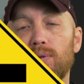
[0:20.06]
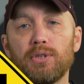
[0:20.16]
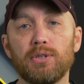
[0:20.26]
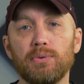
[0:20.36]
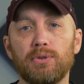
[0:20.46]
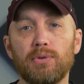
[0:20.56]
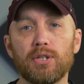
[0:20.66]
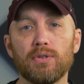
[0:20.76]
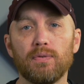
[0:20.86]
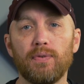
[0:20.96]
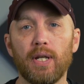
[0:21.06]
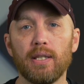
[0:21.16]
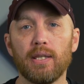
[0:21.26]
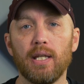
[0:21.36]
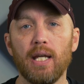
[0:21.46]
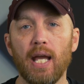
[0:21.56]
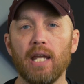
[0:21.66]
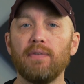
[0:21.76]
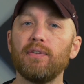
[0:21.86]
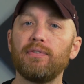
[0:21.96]
Torson with Directional Faith.
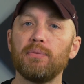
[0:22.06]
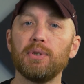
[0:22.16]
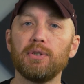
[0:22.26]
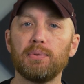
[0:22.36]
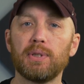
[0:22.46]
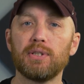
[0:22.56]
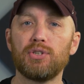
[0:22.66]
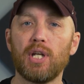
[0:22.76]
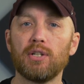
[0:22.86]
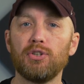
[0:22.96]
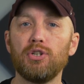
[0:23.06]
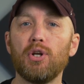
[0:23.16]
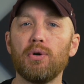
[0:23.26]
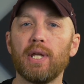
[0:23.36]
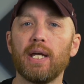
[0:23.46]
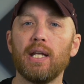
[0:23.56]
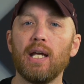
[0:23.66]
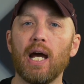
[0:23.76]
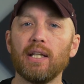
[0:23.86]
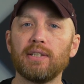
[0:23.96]
And if you're familiar with this channel, you know that
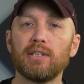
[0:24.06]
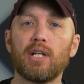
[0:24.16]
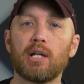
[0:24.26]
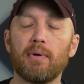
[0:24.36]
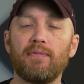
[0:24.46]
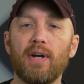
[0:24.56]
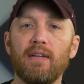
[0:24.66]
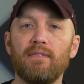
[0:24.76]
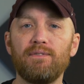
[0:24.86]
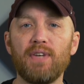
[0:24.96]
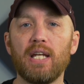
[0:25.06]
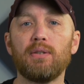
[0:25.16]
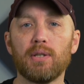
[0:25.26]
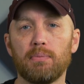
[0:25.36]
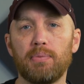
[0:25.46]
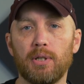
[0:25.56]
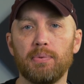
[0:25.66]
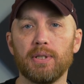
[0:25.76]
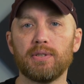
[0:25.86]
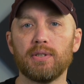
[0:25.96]
I like to talk about finding faith with a
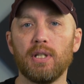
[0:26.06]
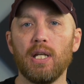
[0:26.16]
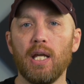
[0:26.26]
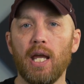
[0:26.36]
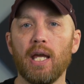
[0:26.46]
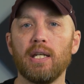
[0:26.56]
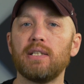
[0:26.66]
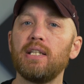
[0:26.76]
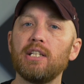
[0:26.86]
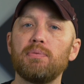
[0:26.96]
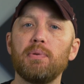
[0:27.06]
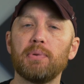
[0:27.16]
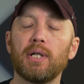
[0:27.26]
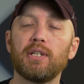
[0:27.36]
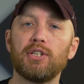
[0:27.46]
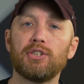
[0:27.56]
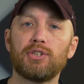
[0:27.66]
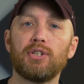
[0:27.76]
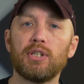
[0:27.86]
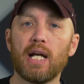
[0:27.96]
purpose and to teach people how to
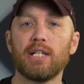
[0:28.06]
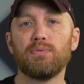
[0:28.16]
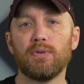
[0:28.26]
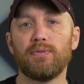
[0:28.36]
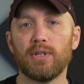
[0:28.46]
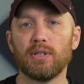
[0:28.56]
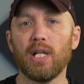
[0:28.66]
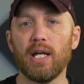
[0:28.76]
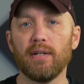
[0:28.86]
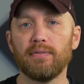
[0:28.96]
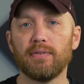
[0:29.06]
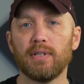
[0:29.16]
discern God's will for their life.